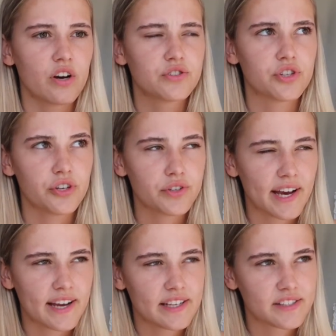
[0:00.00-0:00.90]
two
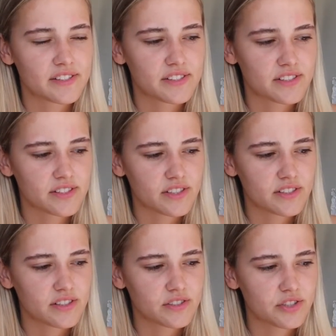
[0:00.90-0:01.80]
days
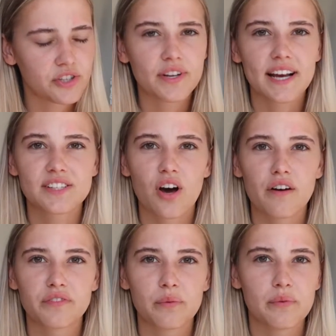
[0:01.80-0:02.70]
two days
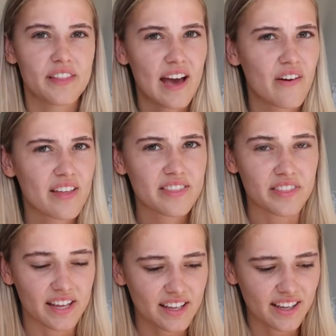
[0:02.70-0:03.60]
after we were there i
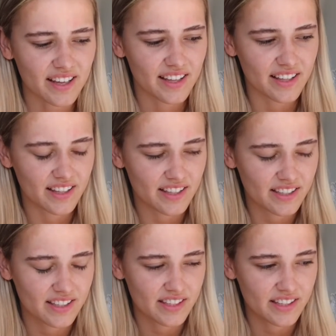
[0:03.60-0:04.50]
think
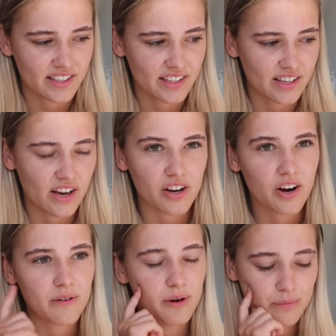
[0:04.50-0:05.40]
i
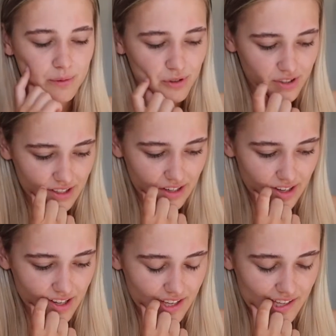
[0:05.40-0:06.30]
can't remember i'm not gonna
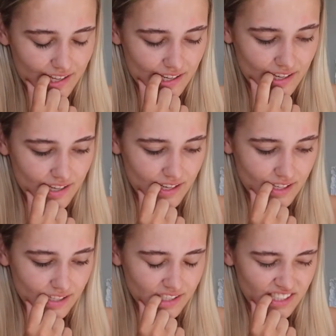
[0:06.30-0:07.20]
lie
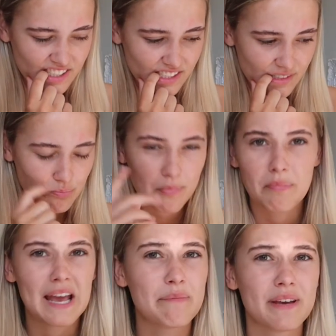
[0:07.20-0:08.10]

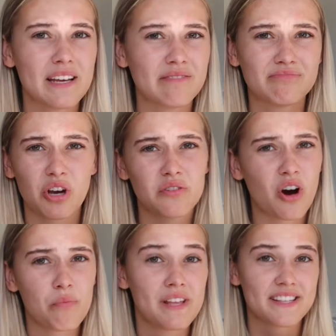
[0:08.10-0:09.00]
maybe don't
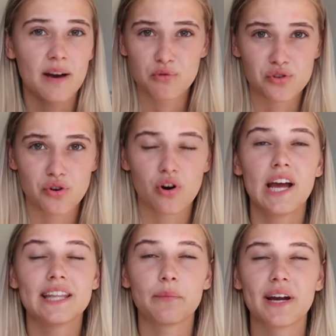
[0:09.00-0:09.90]
hold me to that i'm not sure
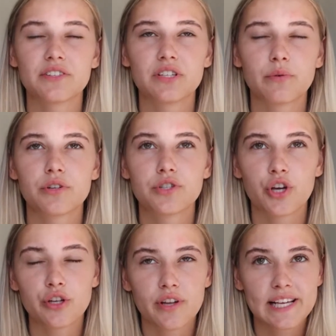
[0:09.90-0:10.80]
then we had to do one
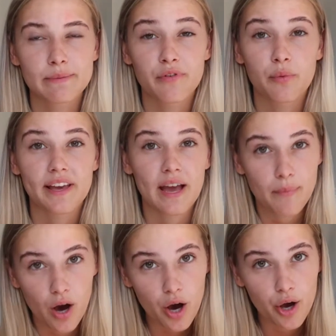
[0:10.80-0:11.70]
two days before we came
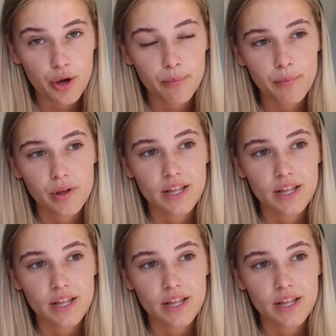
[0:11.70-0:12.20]
home